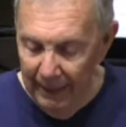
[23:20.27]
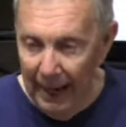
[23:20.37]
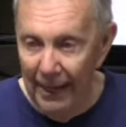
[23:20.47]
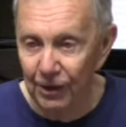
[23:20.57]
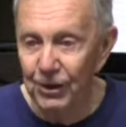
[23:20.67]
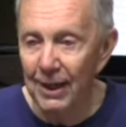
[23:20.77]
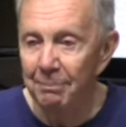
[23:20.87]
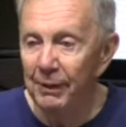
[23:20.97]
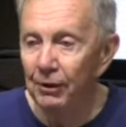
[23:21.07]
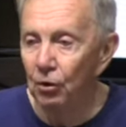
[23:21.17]
I
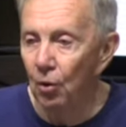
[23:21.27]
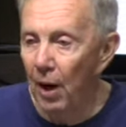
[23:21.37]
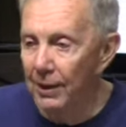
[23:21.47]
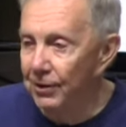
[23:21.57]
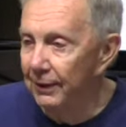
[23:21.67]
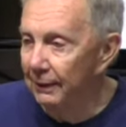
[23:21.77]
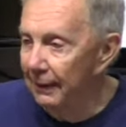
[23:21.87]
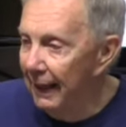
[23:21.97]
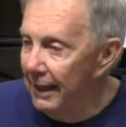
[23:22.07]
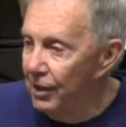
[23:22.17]
accepted Christ at
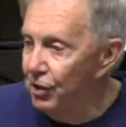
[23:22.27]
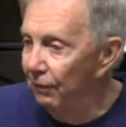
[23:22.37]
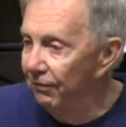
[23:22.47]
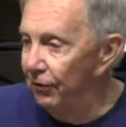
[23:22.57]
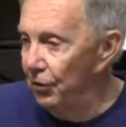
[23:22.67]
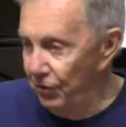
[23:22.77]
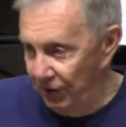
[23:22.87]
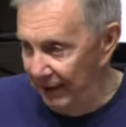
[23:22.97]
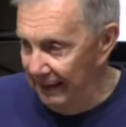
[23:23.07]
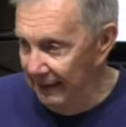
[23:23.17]
the age of
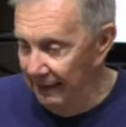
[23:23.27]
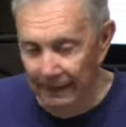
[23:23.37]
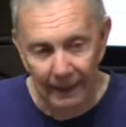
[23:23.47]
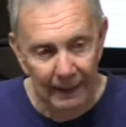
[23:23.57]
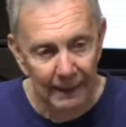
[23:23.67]
13.